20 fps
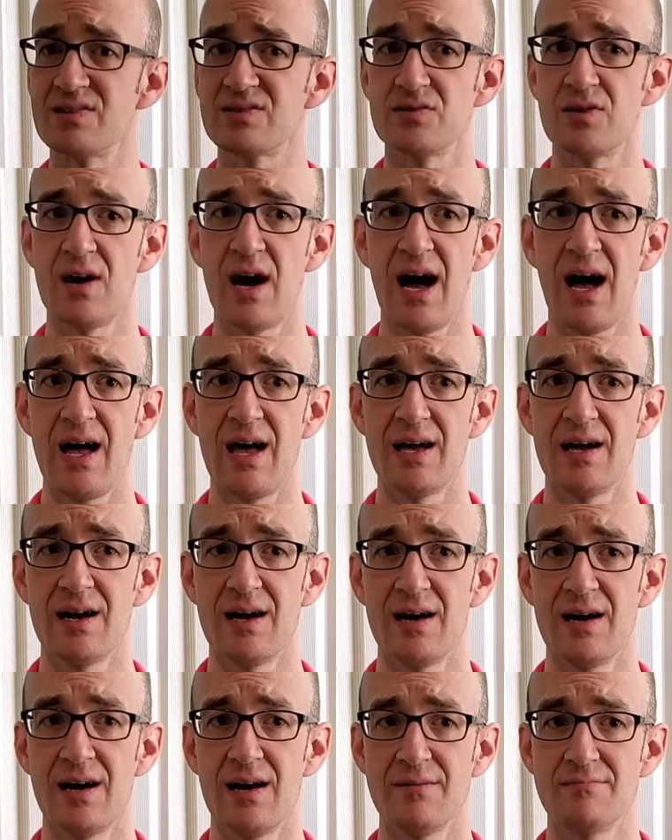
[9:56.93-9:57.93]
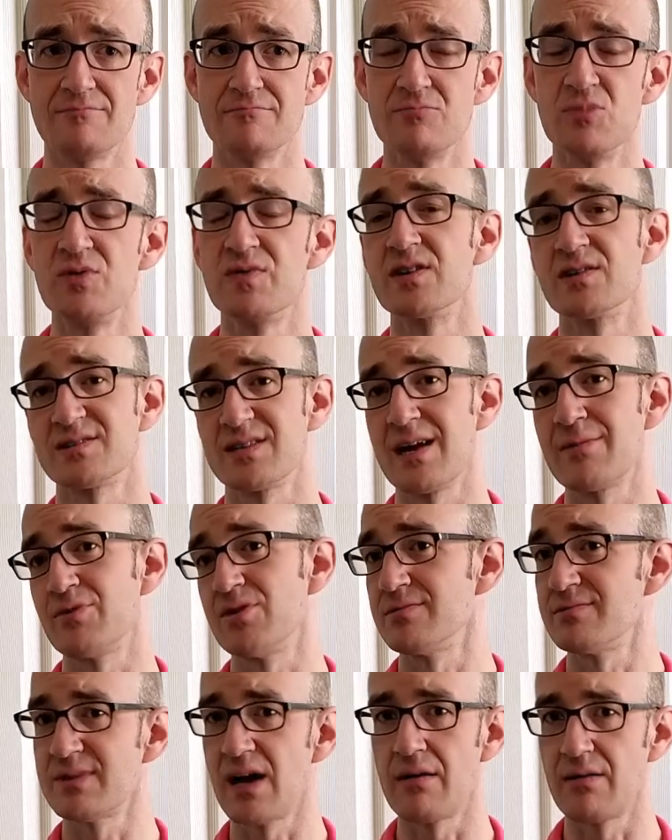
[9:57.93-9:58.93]
So I moved your
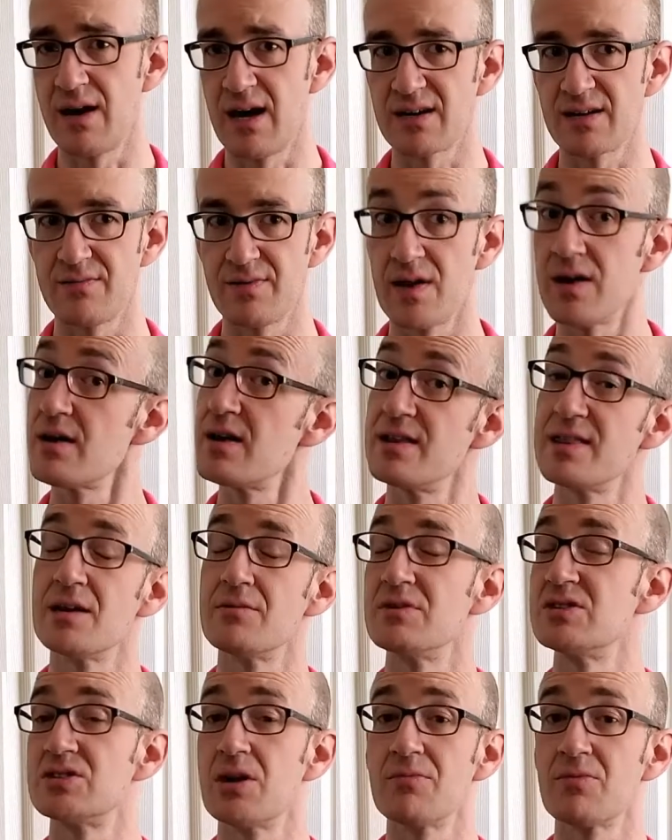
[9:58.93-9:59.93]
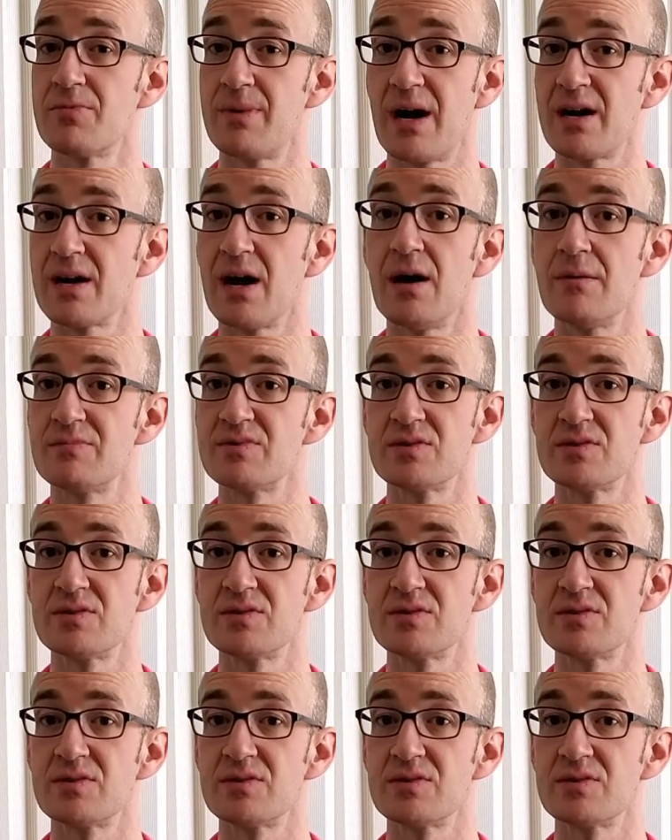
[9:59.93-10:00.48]
example down an octave there, and then we jumped back up.